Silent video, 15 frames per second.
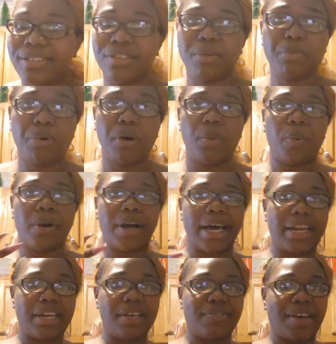the point where I
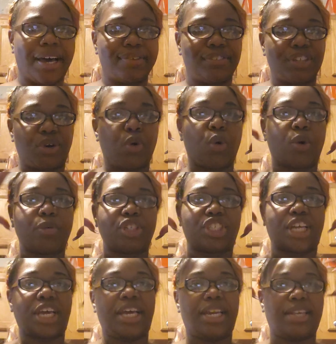didn't even have to
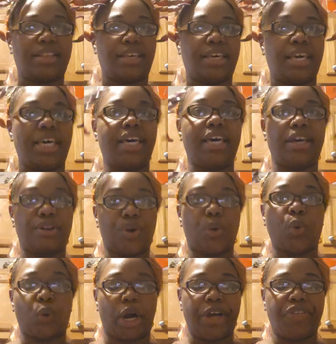crochet anything in
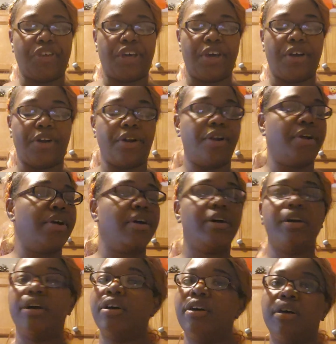right there.
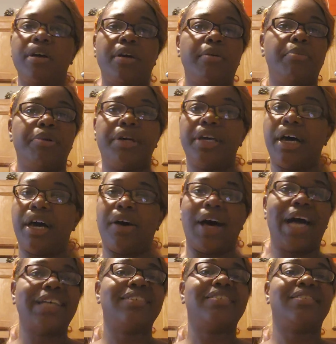But y'all,
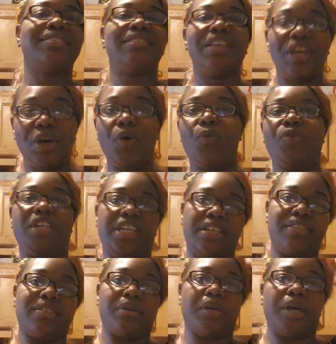I still need
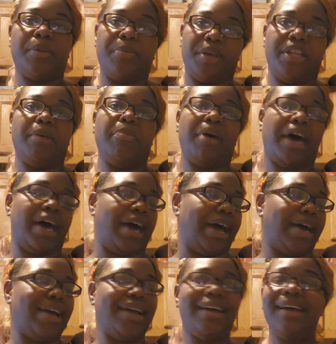some in the
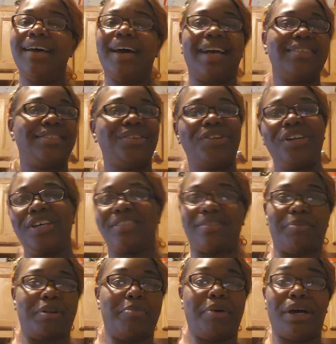back.
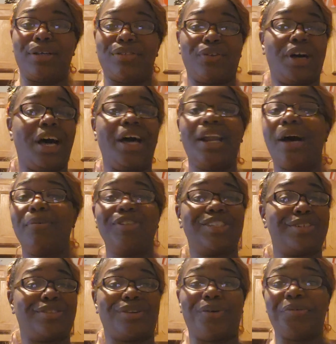So I was
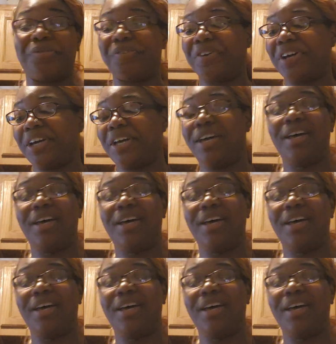just over it.